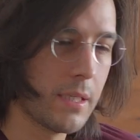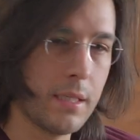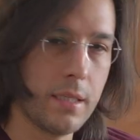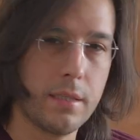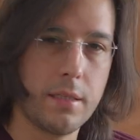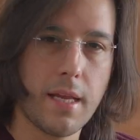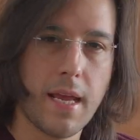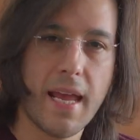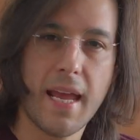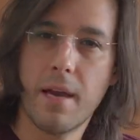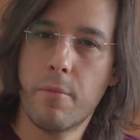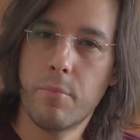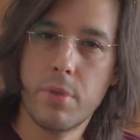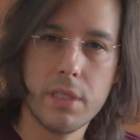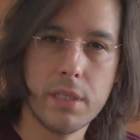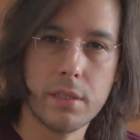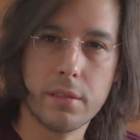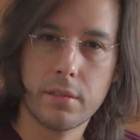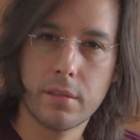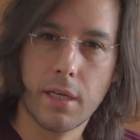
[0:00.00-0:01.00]
and
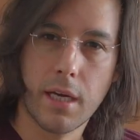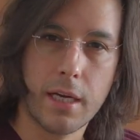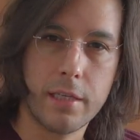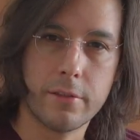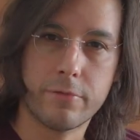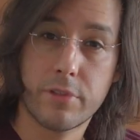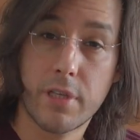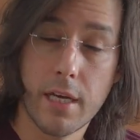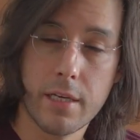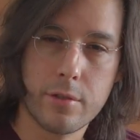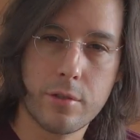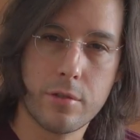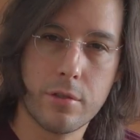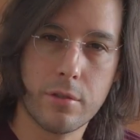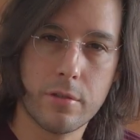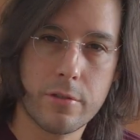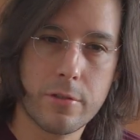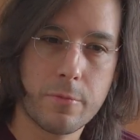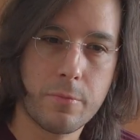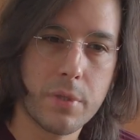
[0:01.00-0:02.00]
ambient kind of
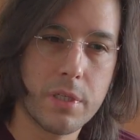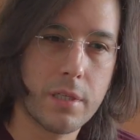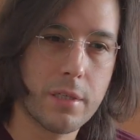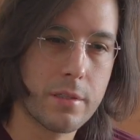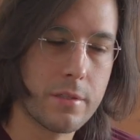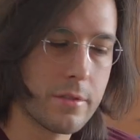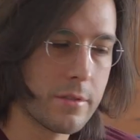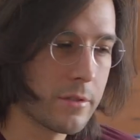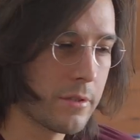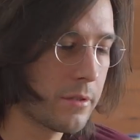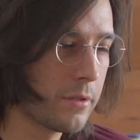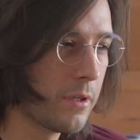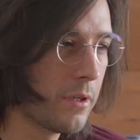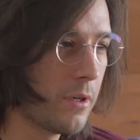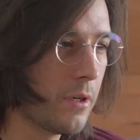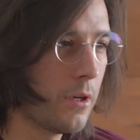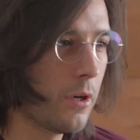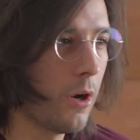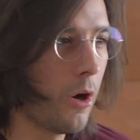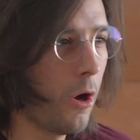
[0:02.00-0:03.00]
textures because
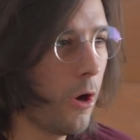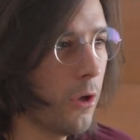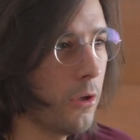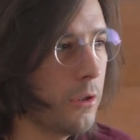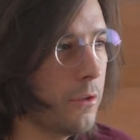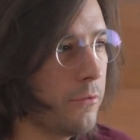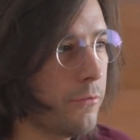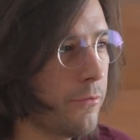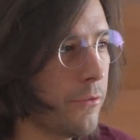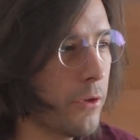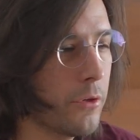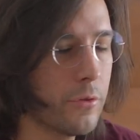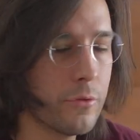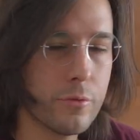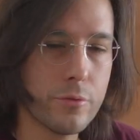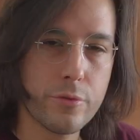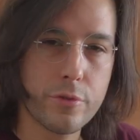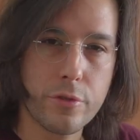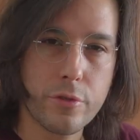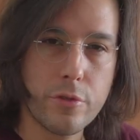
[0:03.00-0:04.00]
all of
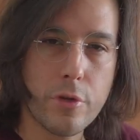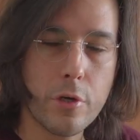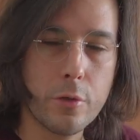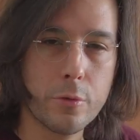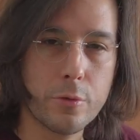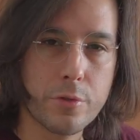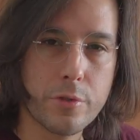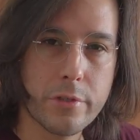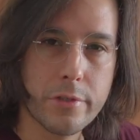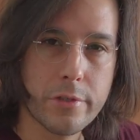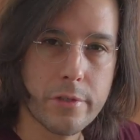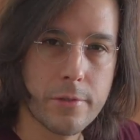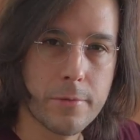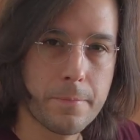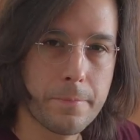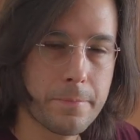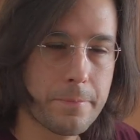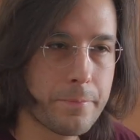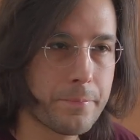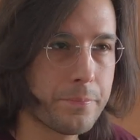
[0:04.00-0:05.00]
those notes
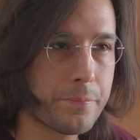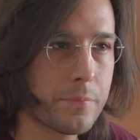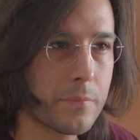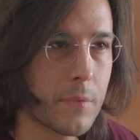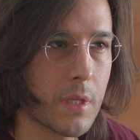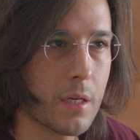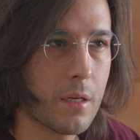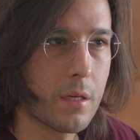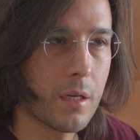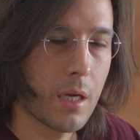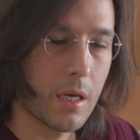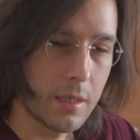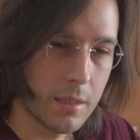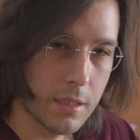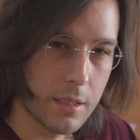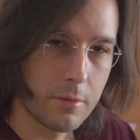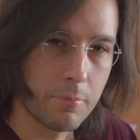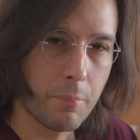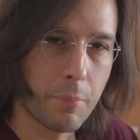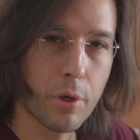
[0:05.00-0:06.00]
kind of
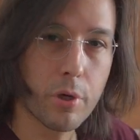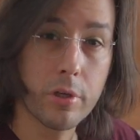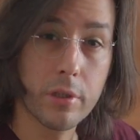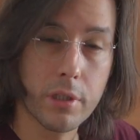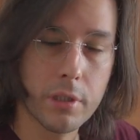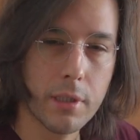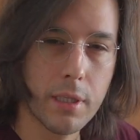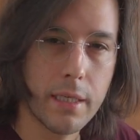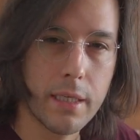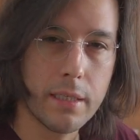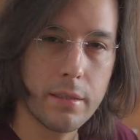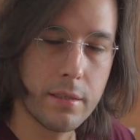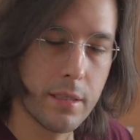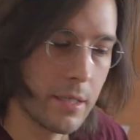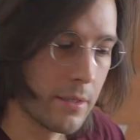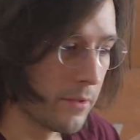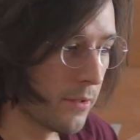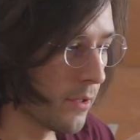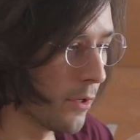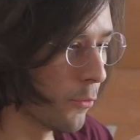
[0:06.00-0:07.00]
can percolate
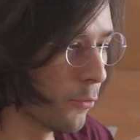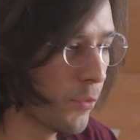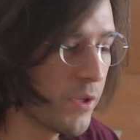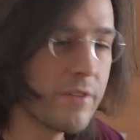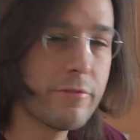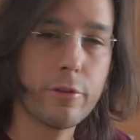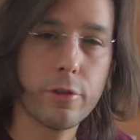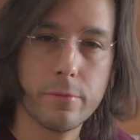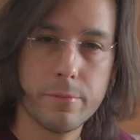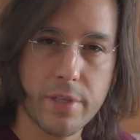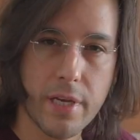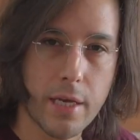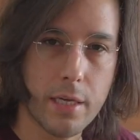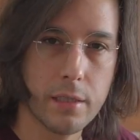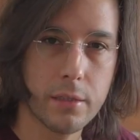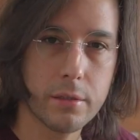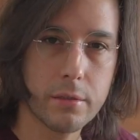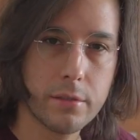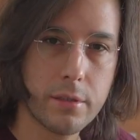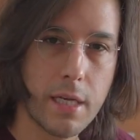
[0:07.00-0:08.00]
in the reverb
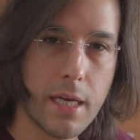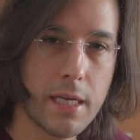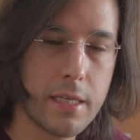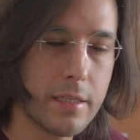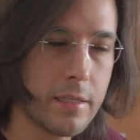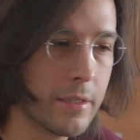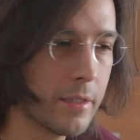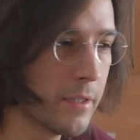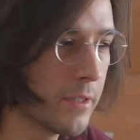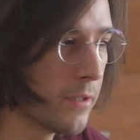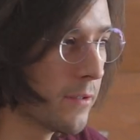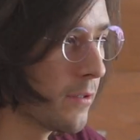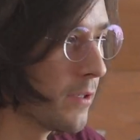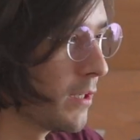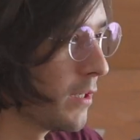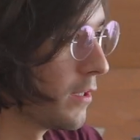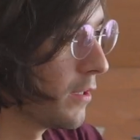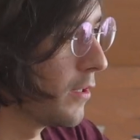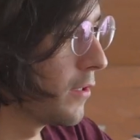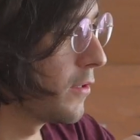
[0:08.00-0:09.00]
tail and in a
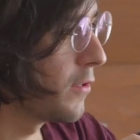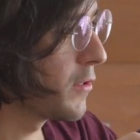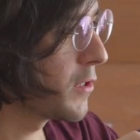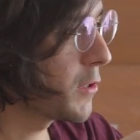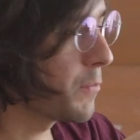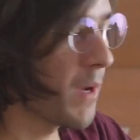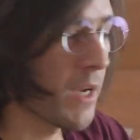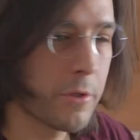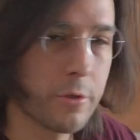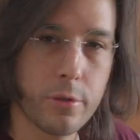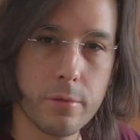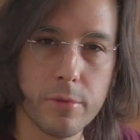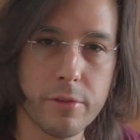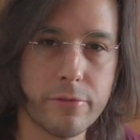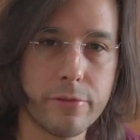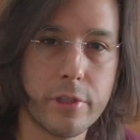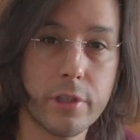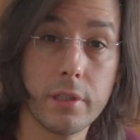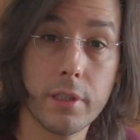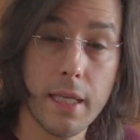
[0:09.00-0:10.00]
spectrum
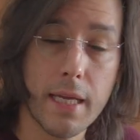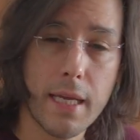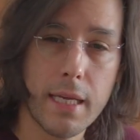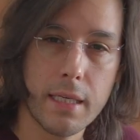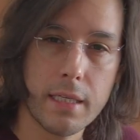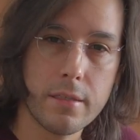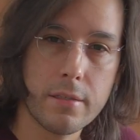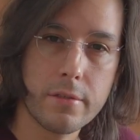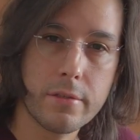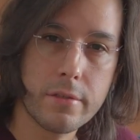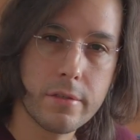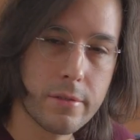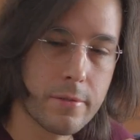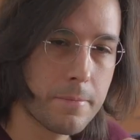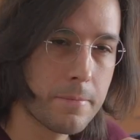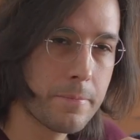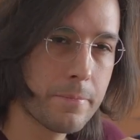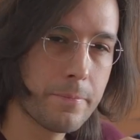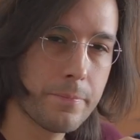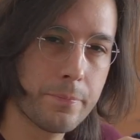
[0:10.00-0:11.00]
of delays.
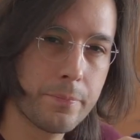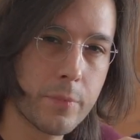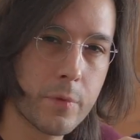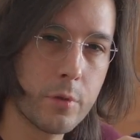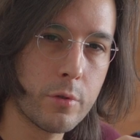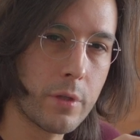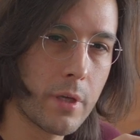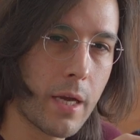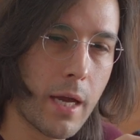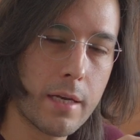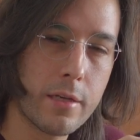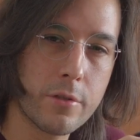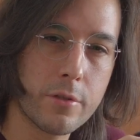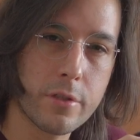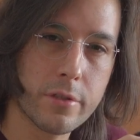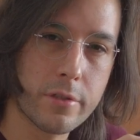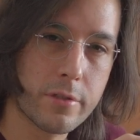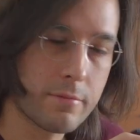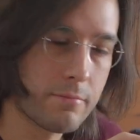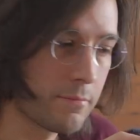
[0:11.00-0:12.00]
You can kind of
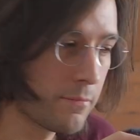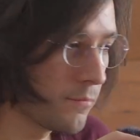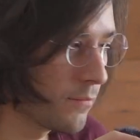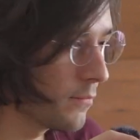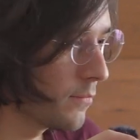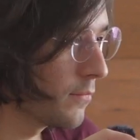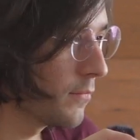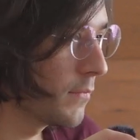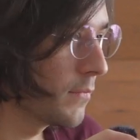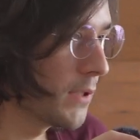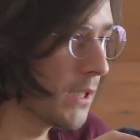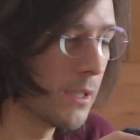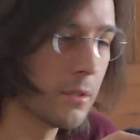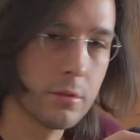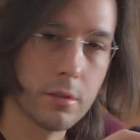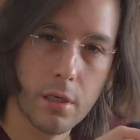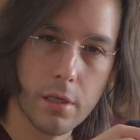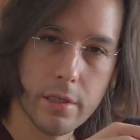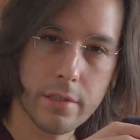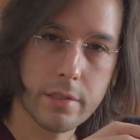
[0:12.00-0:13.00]
just get
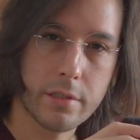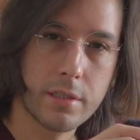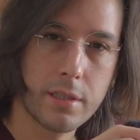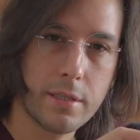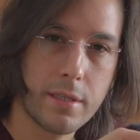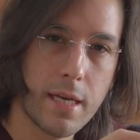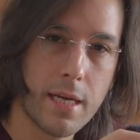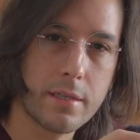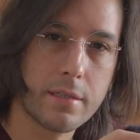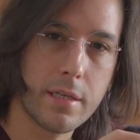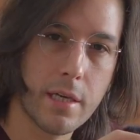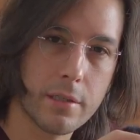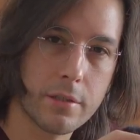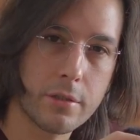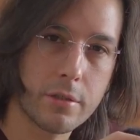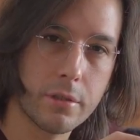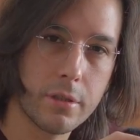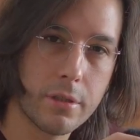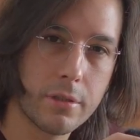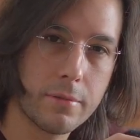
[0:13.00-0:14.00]
lost in that
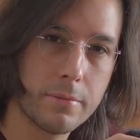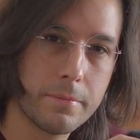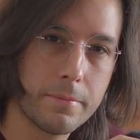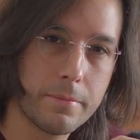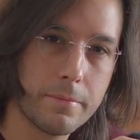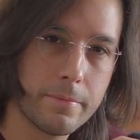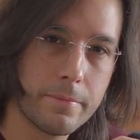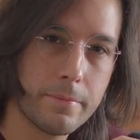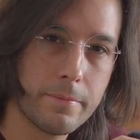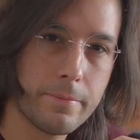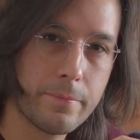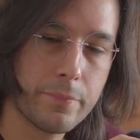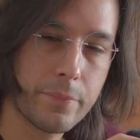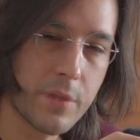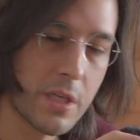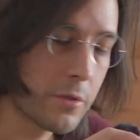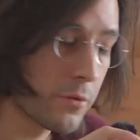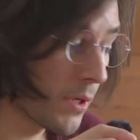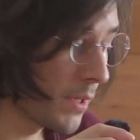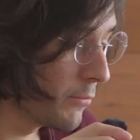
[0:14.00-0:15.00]
texture.
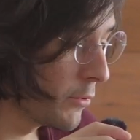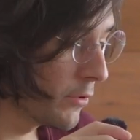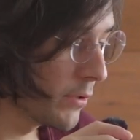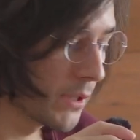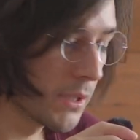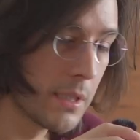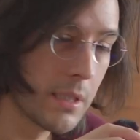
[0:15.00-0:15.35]
That's what I'm doing